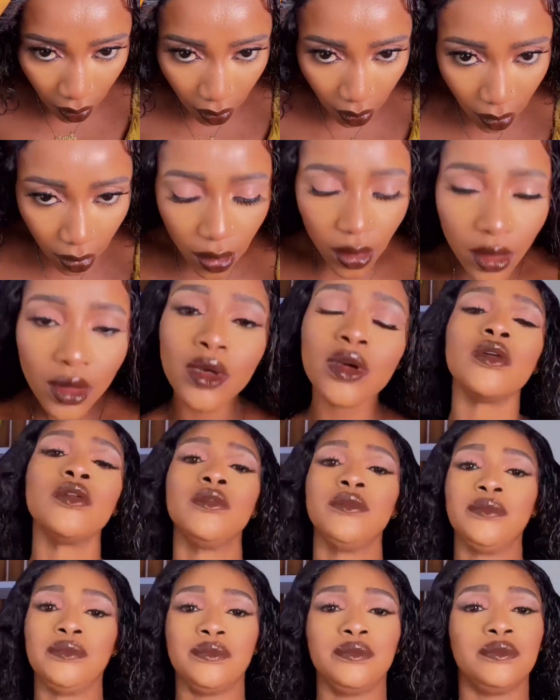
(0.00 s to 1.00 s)

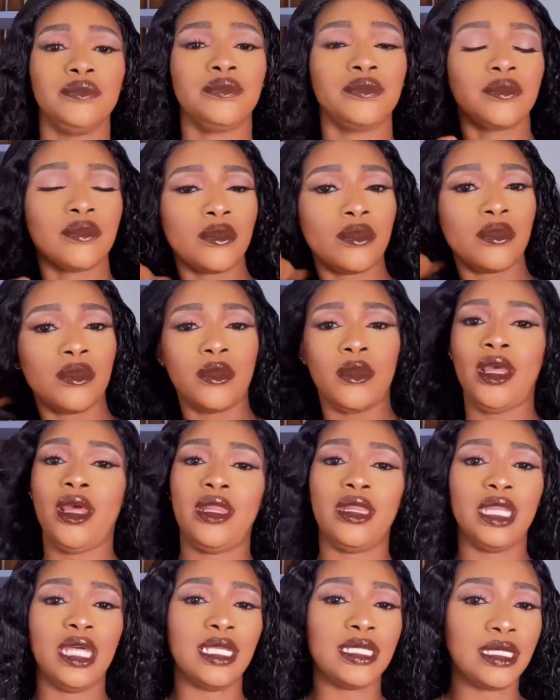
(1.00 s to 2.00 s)

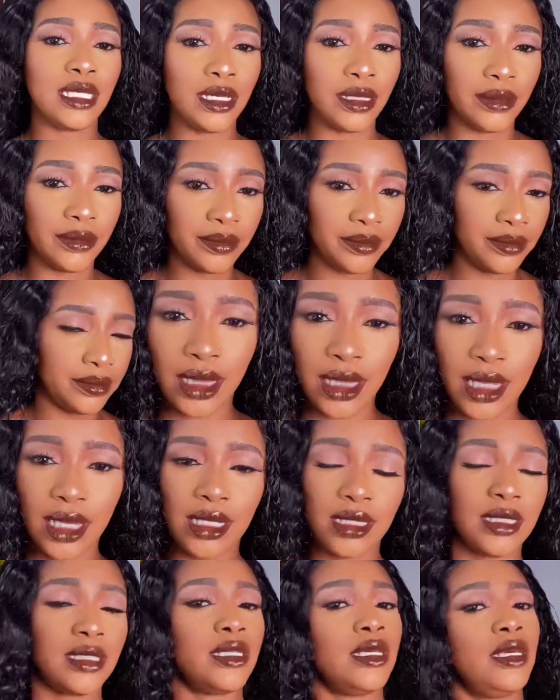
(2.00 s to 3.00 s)
And that's it.
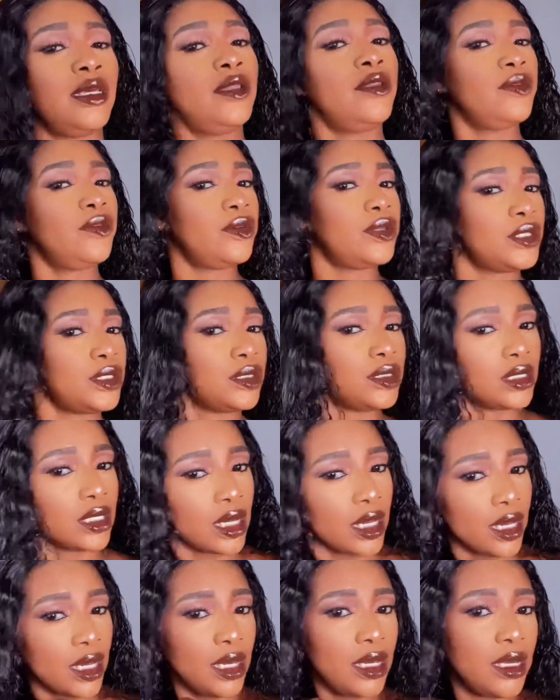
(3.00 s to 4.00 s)
That's it for
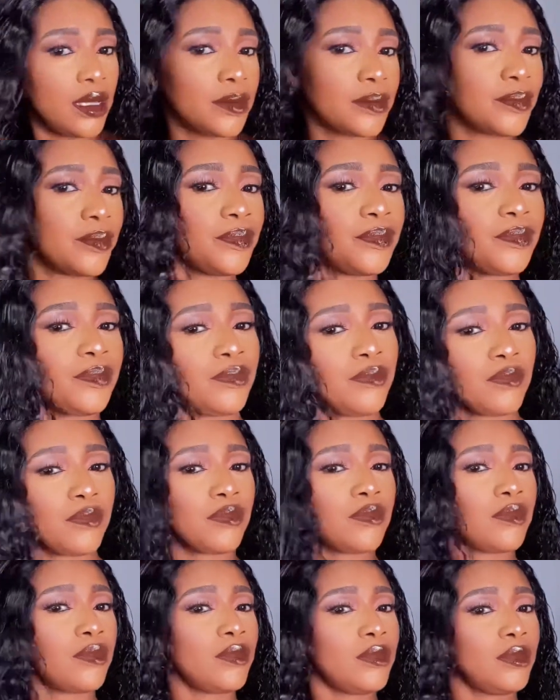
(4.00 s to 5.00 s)
today.
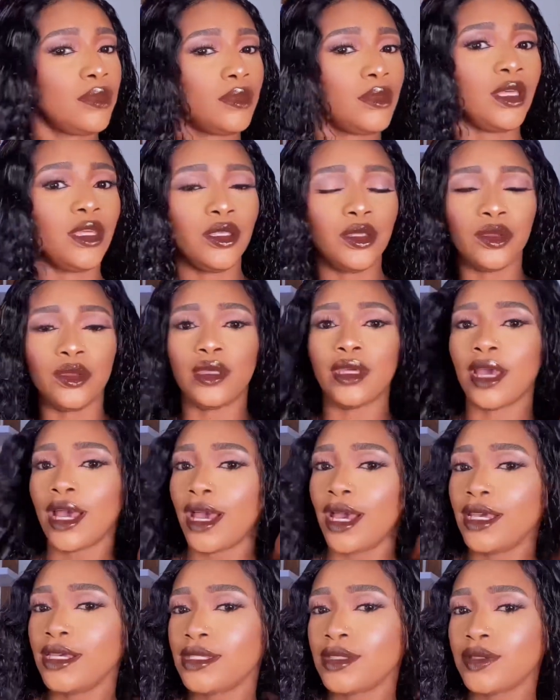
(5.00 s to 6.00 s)
Thank you
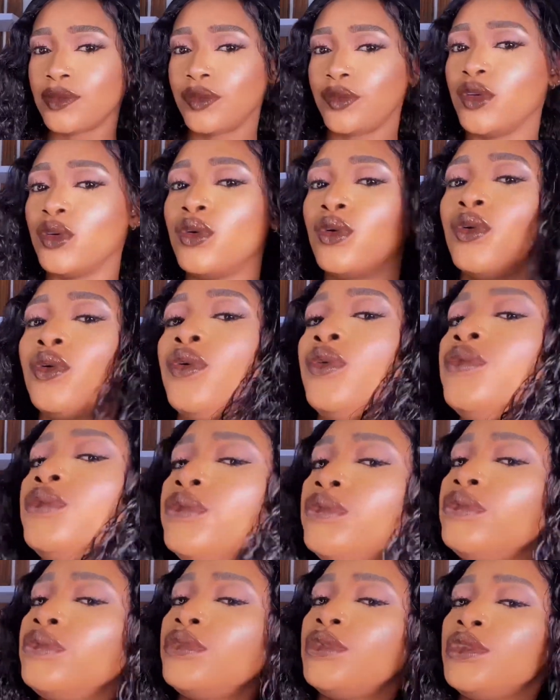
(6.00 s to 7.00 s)
guys for
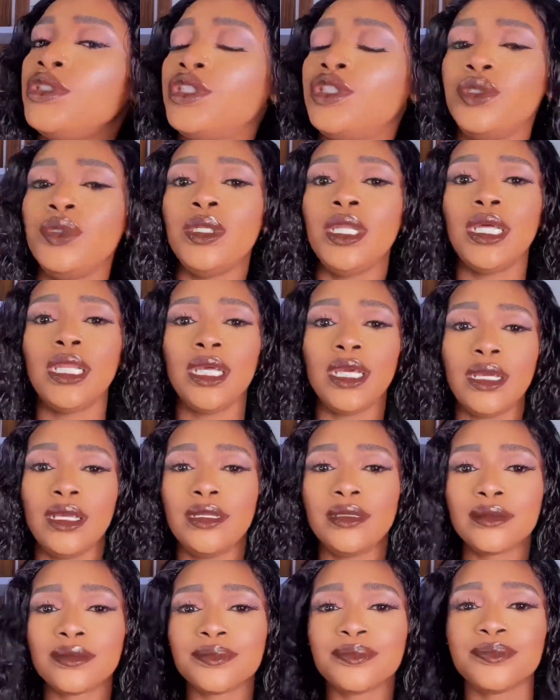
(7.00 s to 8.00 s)
tuning
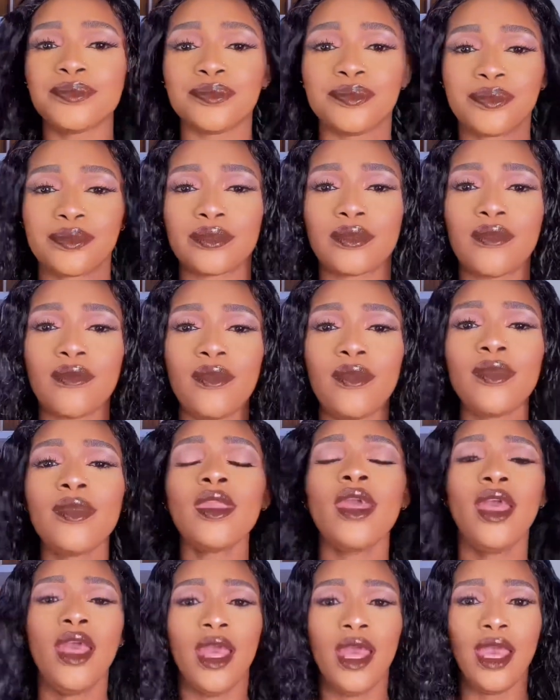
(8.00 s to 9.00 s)
in
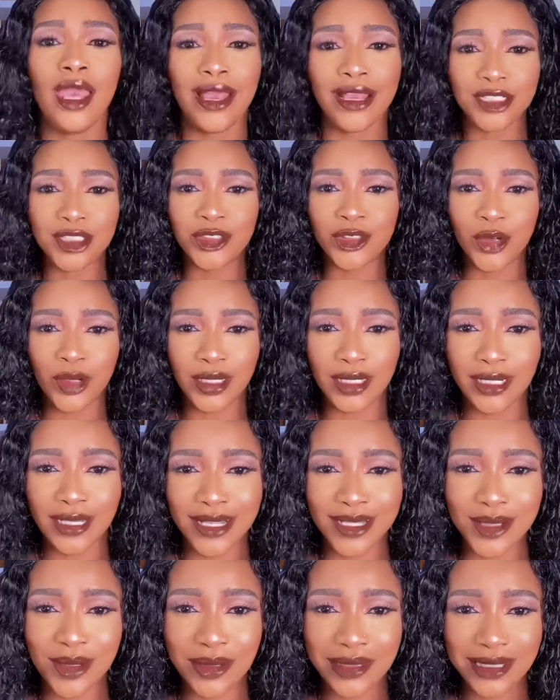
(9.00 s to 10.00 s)
and joining
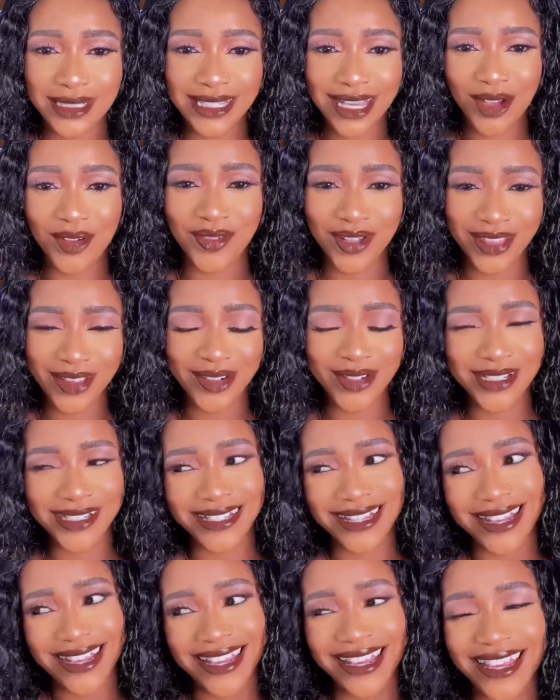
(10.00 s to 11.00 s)
us on Sanctified
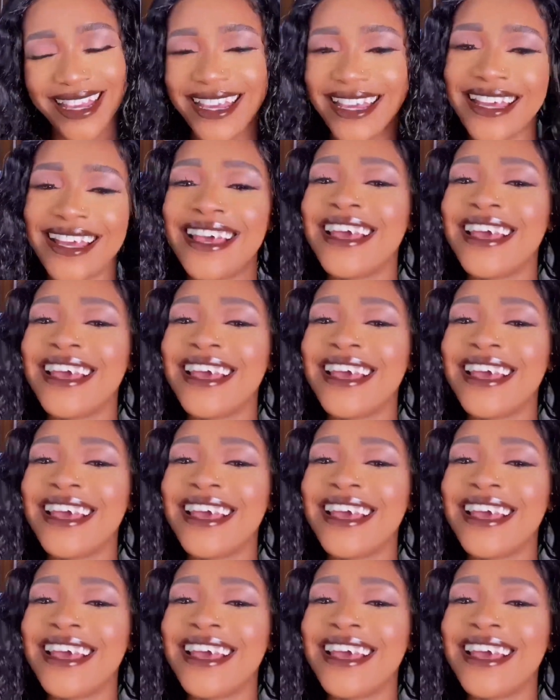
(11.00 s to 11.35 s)
Thursday.